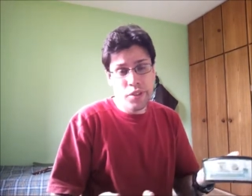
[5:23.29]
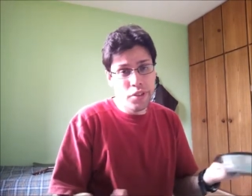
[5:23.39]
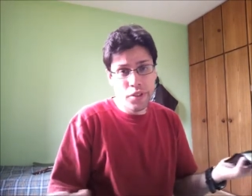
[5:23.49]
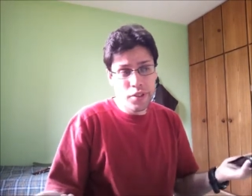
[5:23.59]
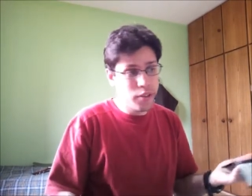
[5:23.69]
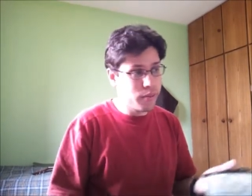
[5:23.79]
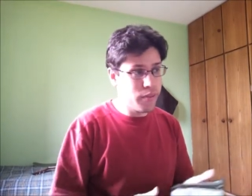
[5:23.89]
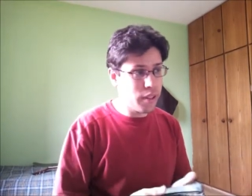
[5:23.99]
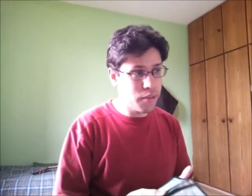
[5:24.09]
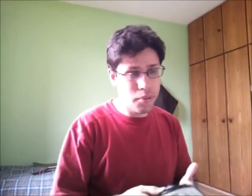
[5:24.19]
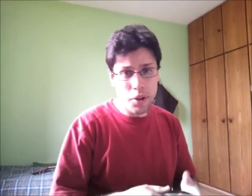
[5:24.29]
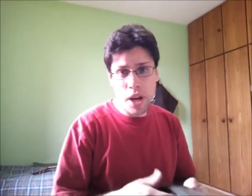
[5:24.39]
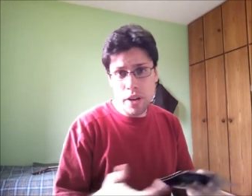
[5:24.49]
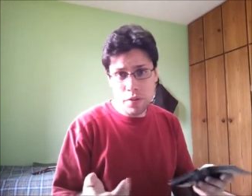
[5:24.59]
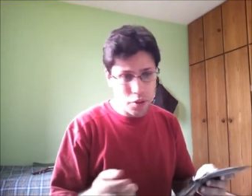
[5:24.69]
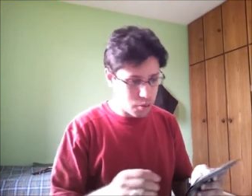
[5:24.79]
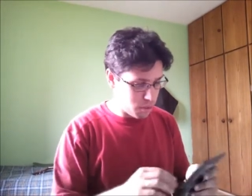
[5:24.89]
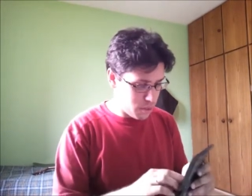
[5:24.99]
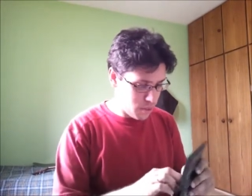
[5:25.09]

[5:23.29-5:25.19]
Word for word: You should, like, don't have to.